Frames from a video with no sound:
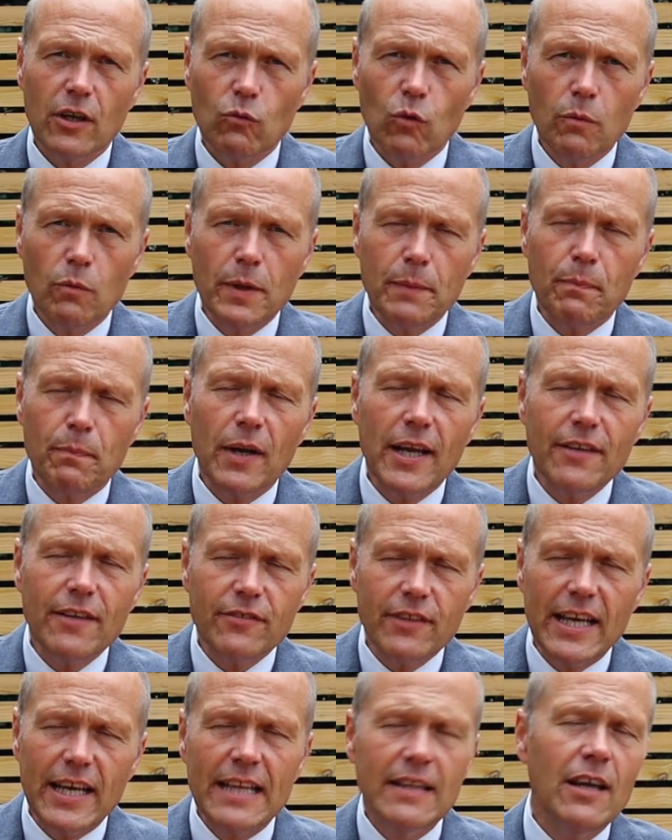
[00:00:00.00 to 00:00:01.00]
will be
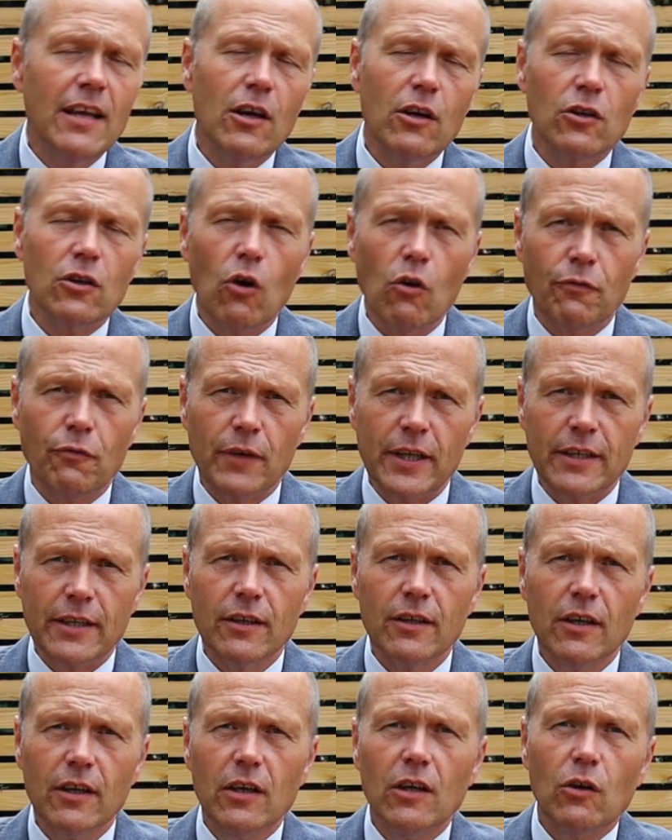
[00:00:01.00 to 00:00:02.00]
placed in her coffin
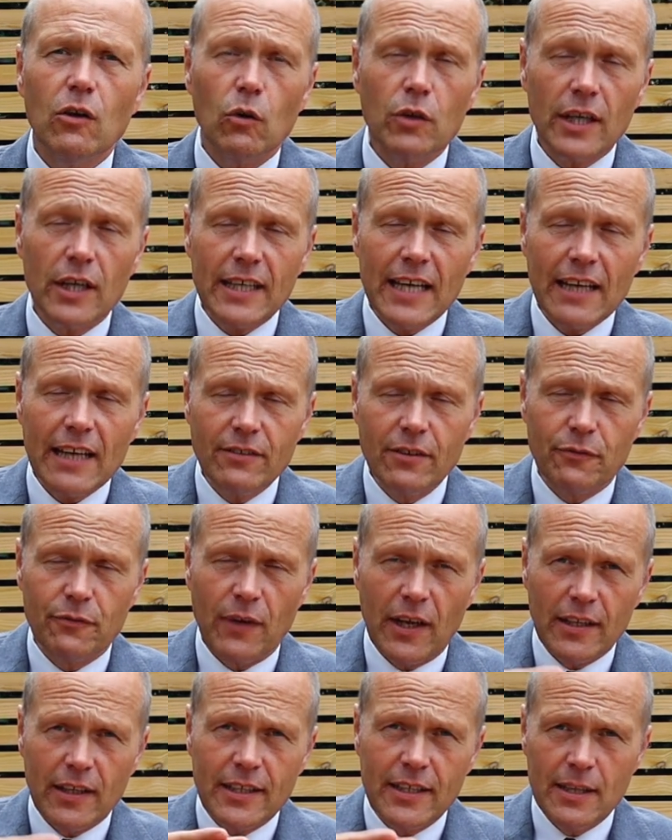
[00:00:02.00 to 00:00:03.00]
on a
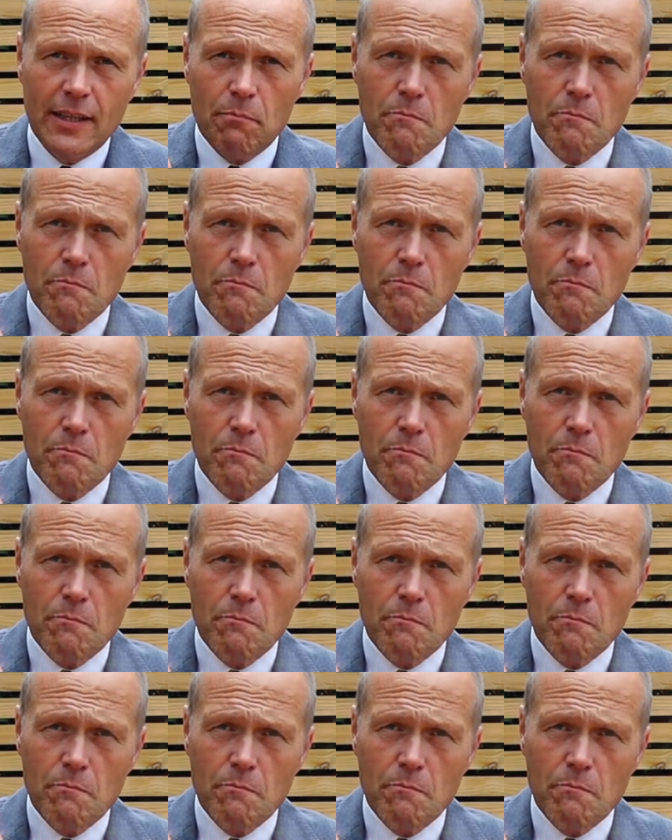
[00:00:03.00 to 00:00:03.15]
catafalque in the